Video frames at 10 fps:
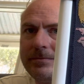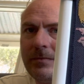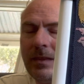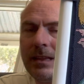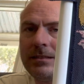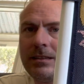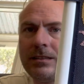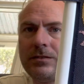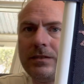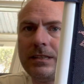And the
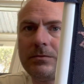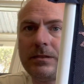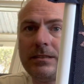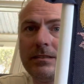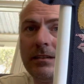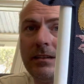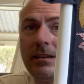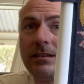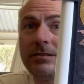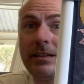challenge for this one is to
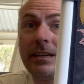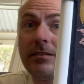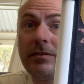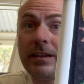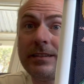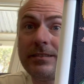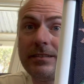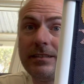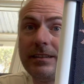try and get it finished.